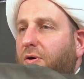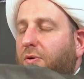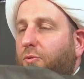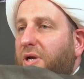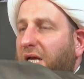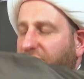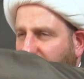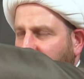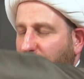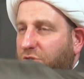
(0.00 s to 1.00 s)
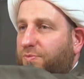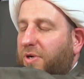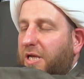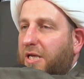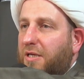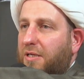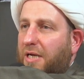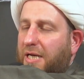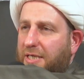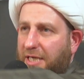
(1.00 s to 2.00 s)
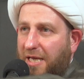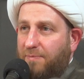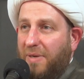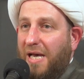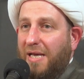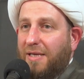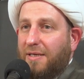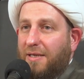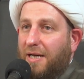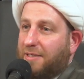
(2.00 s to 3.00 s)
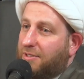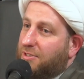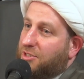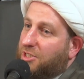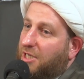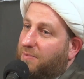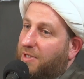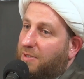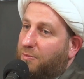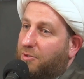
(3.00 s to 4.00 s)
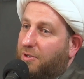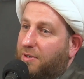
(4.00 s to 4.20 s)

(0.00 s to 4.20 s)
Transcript: When I finished praying, I came back, I didn't see him anymore.